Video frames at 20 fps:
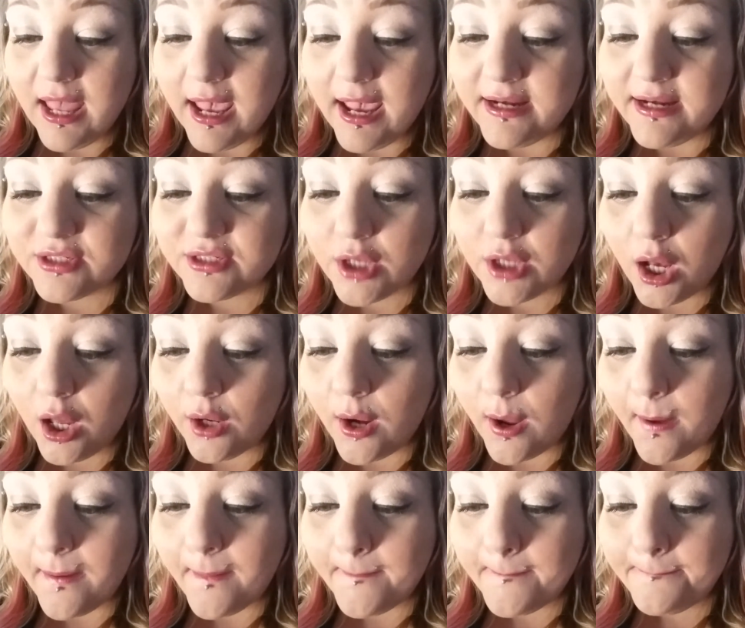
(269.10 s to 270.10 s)
It is called
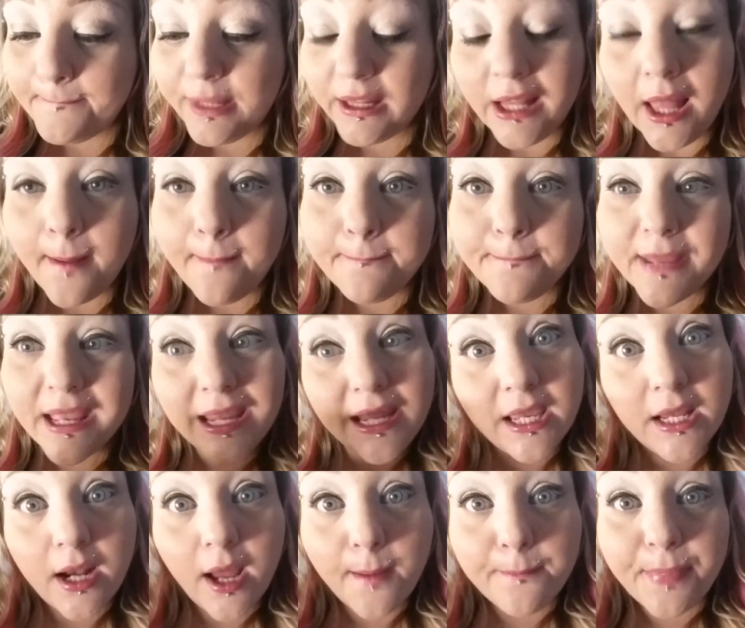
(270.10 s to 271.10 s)
Plump
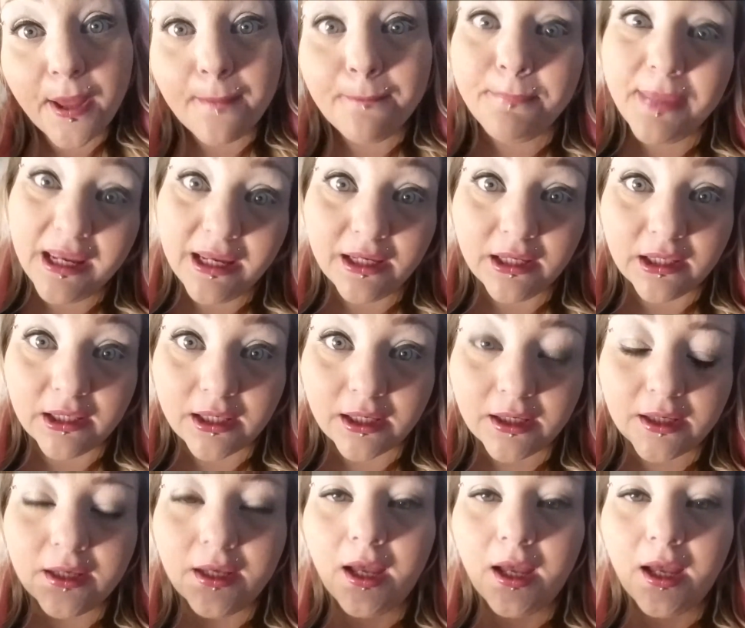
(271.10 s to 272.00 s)
It Up Pink.